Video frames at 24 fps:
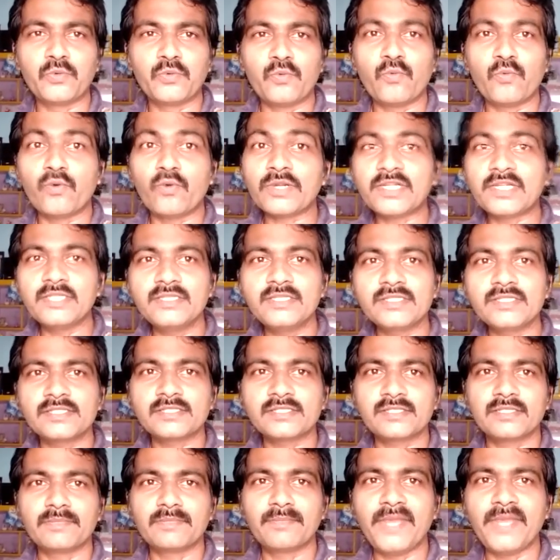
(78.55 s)
what
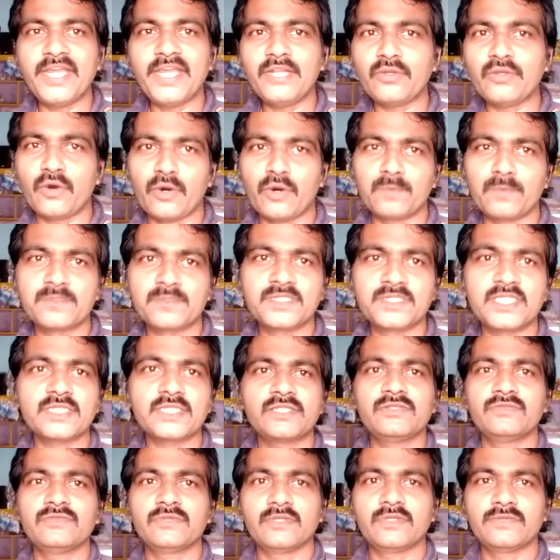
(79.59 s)
is the main
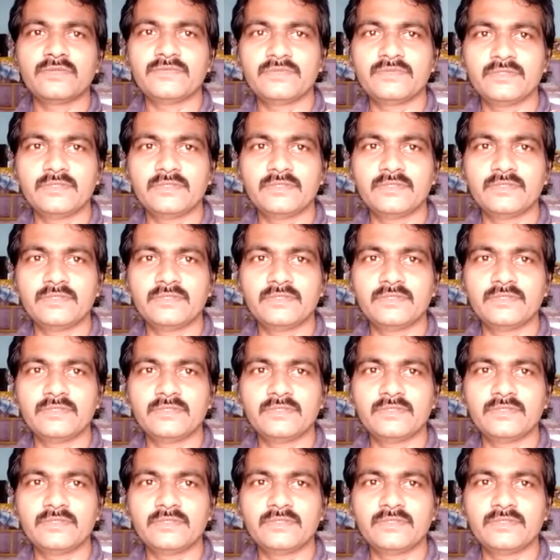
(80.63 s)
objective of